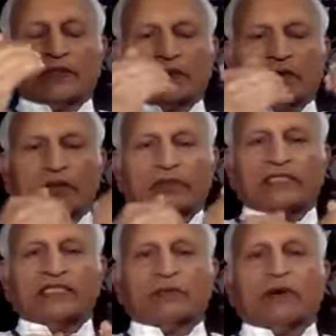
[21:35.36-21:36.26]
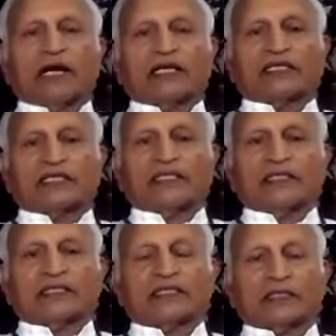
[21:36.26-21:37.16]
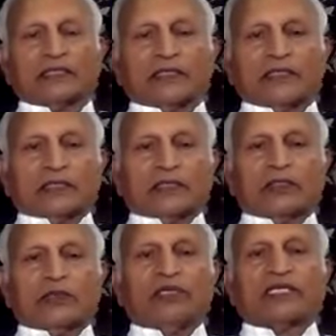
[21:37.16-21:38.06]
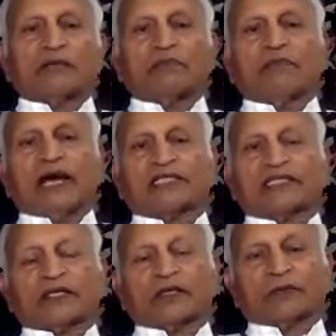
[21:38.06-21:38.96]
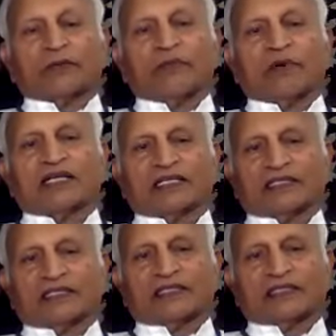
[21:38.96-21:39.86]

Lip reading: go in the body, you become master of the body.